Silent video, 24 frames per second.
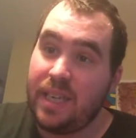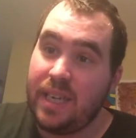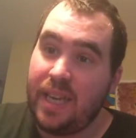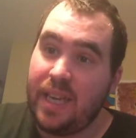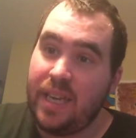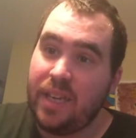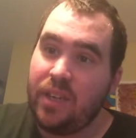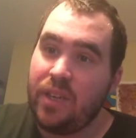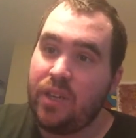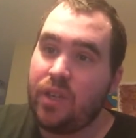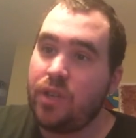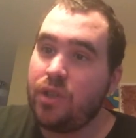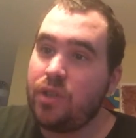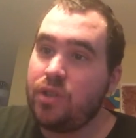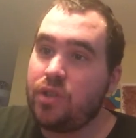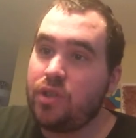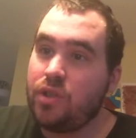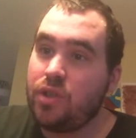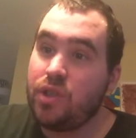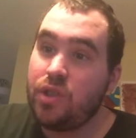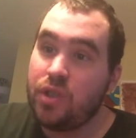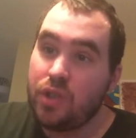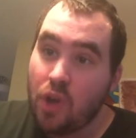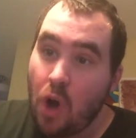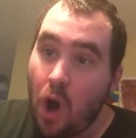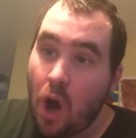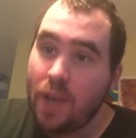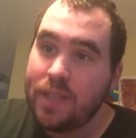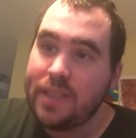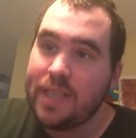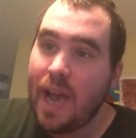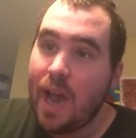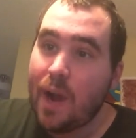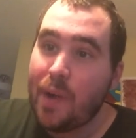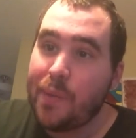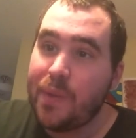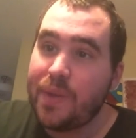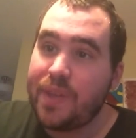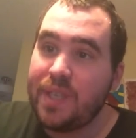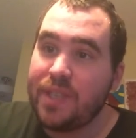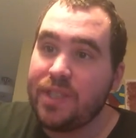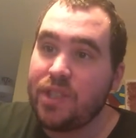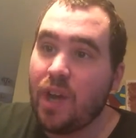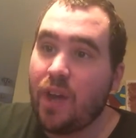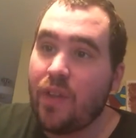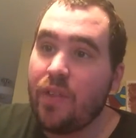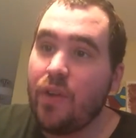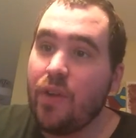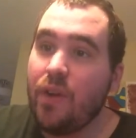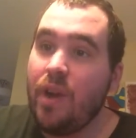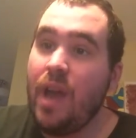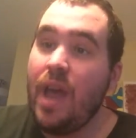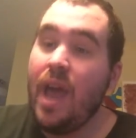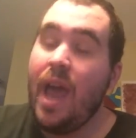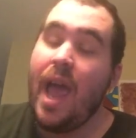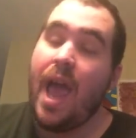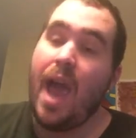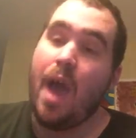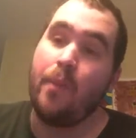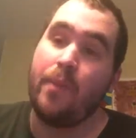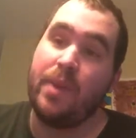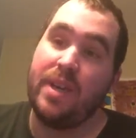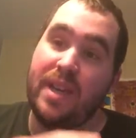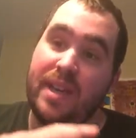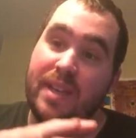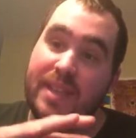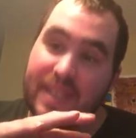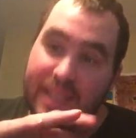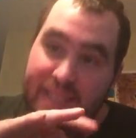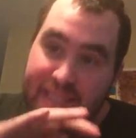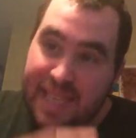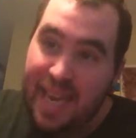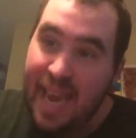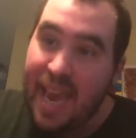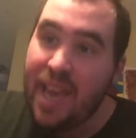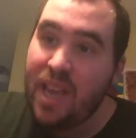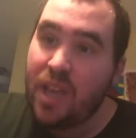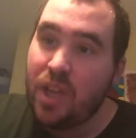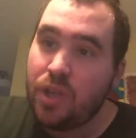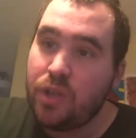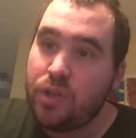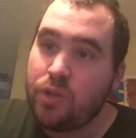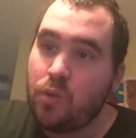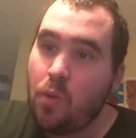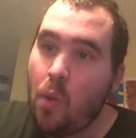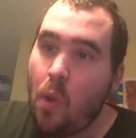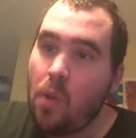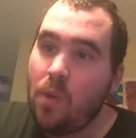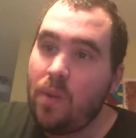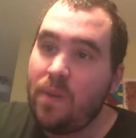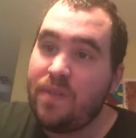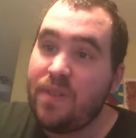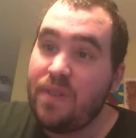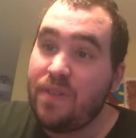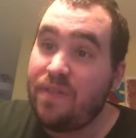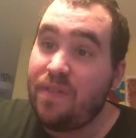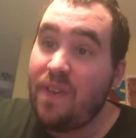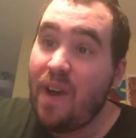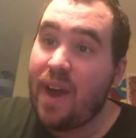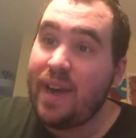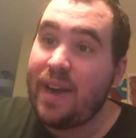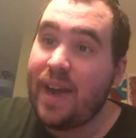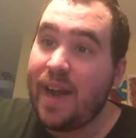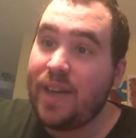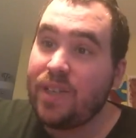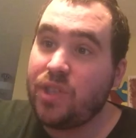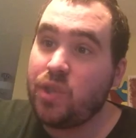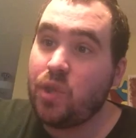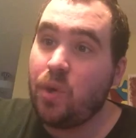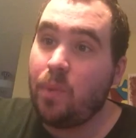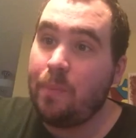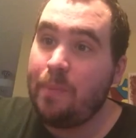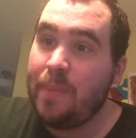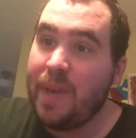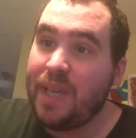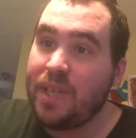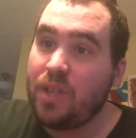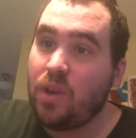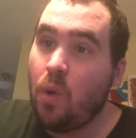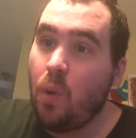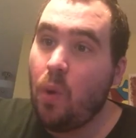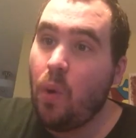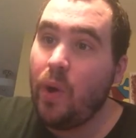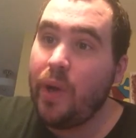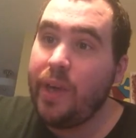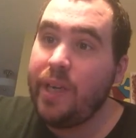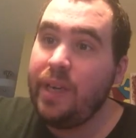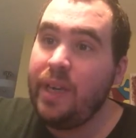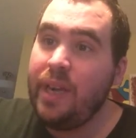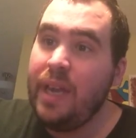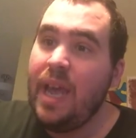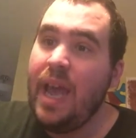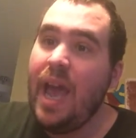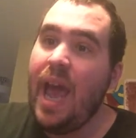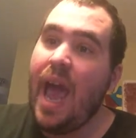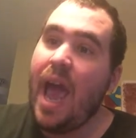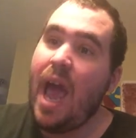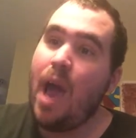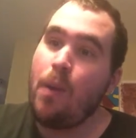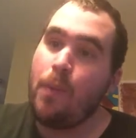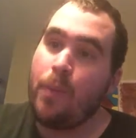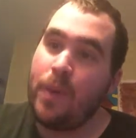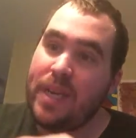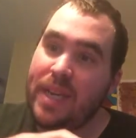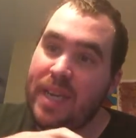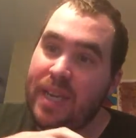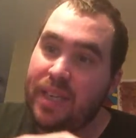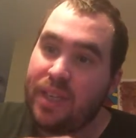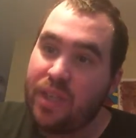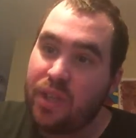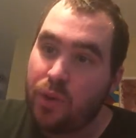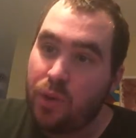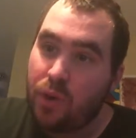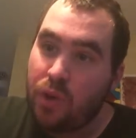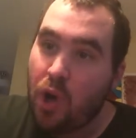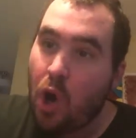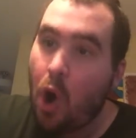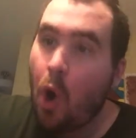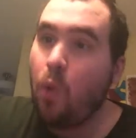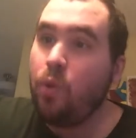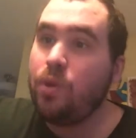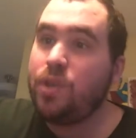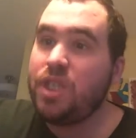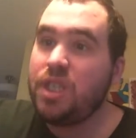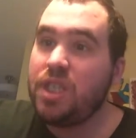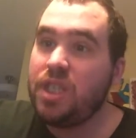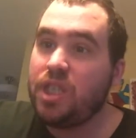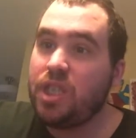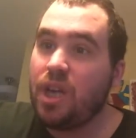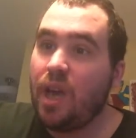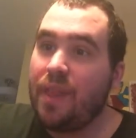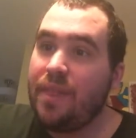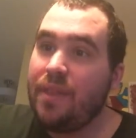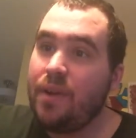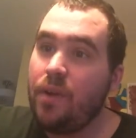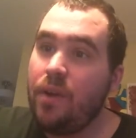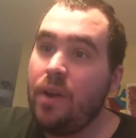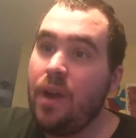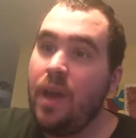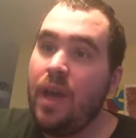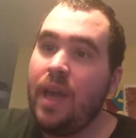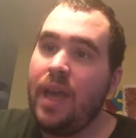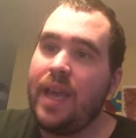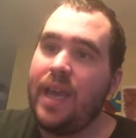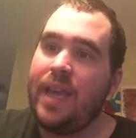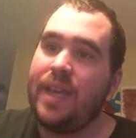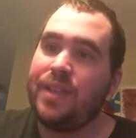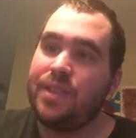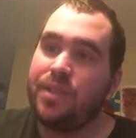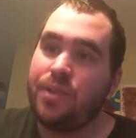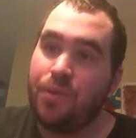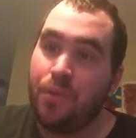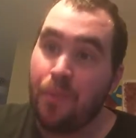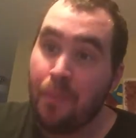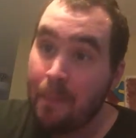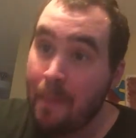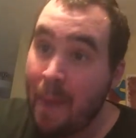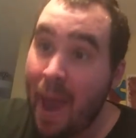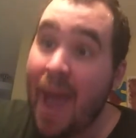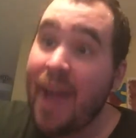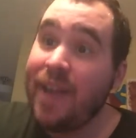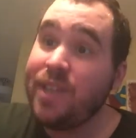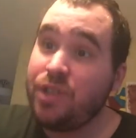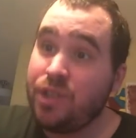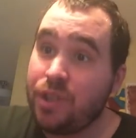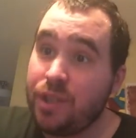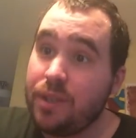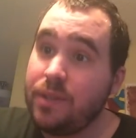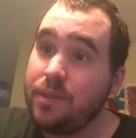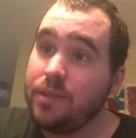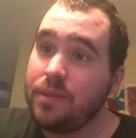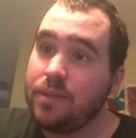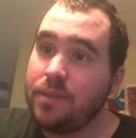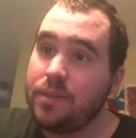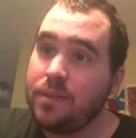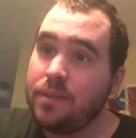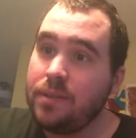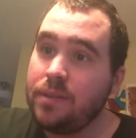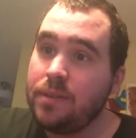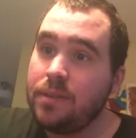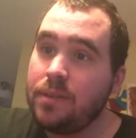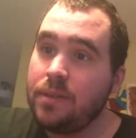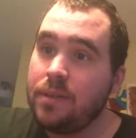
in contact with each other, and we need to take control of the financial Bitcoin, and we need to coach each other into mansions